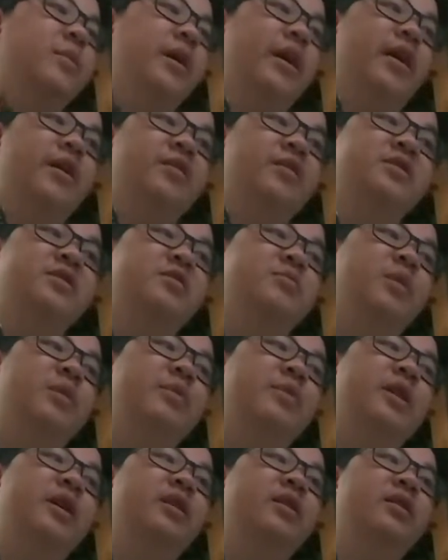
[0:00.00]
arse out of my
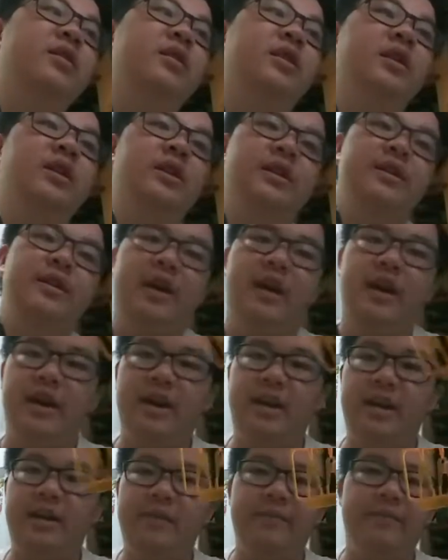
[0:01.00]
bed
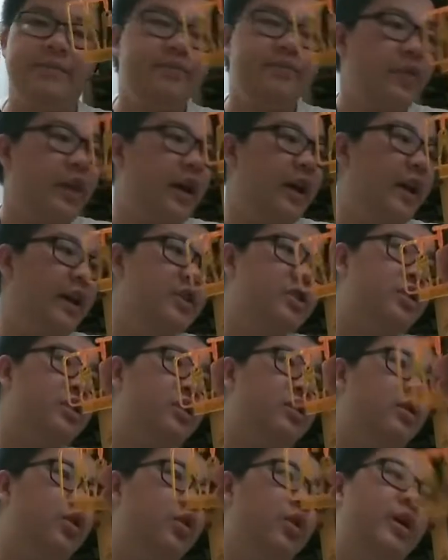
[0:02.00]
and and
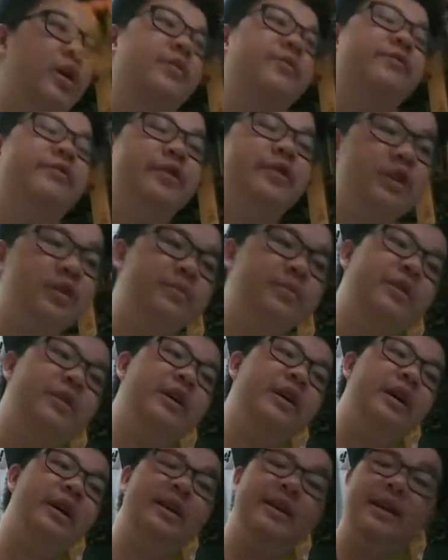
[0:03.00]
actually go ahead and film
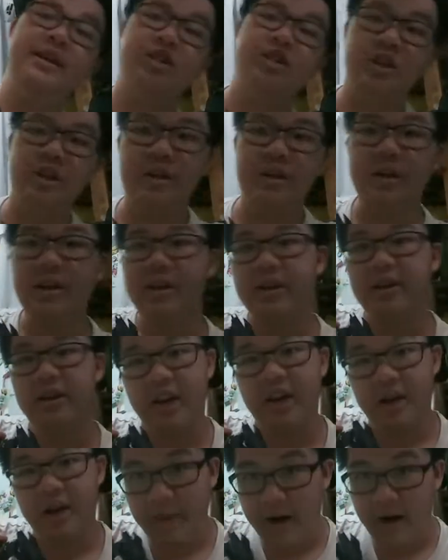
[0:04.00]
and actually
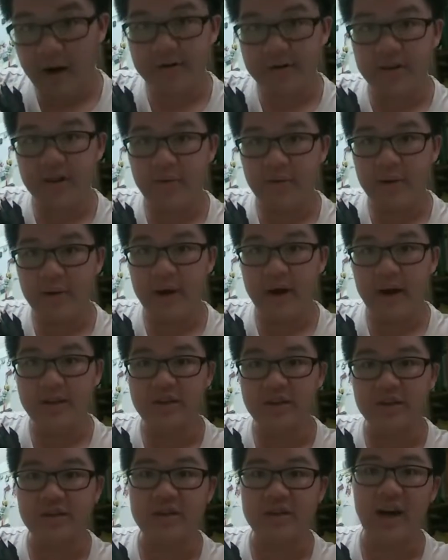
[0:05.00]
get my hours out of my
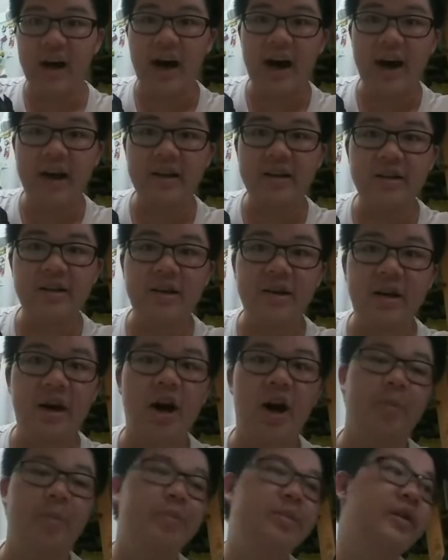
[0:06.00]
bed to tidy
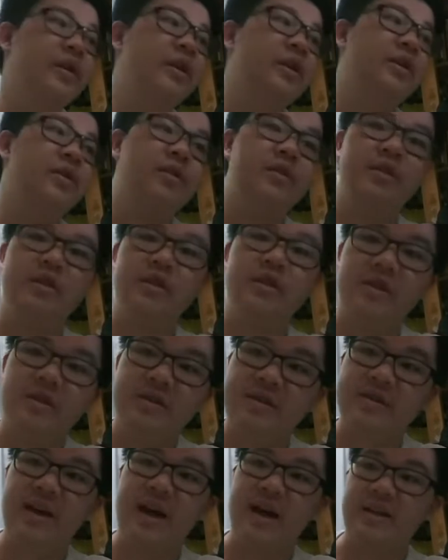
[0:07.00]
up the
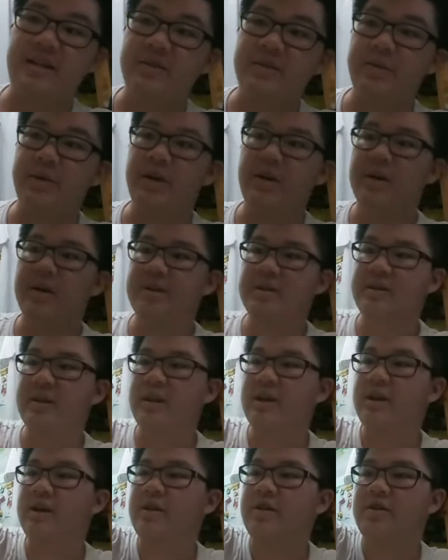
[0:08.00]
sets because
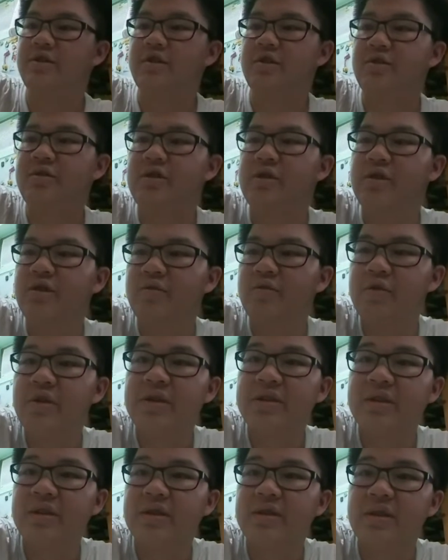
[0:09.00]
due to the
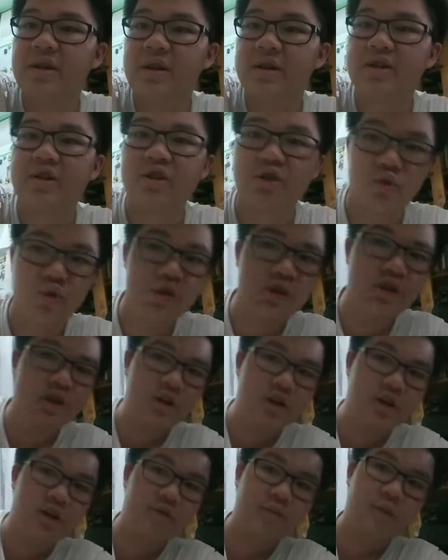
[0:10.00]
recent
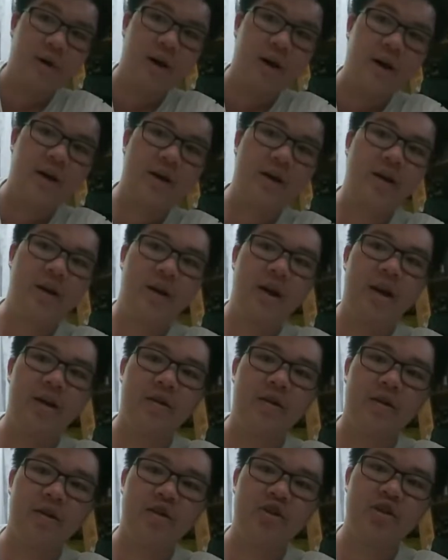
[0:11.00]
switch of my
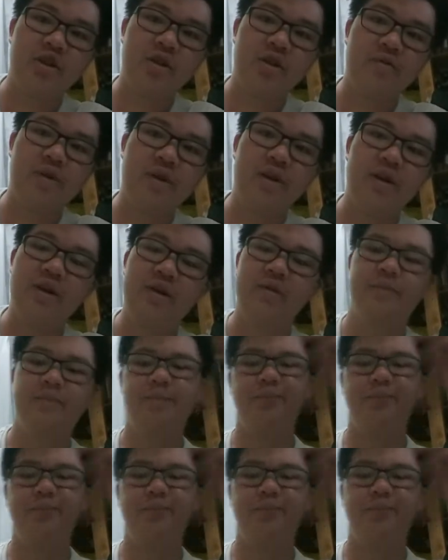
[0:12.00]
air conditioning right here,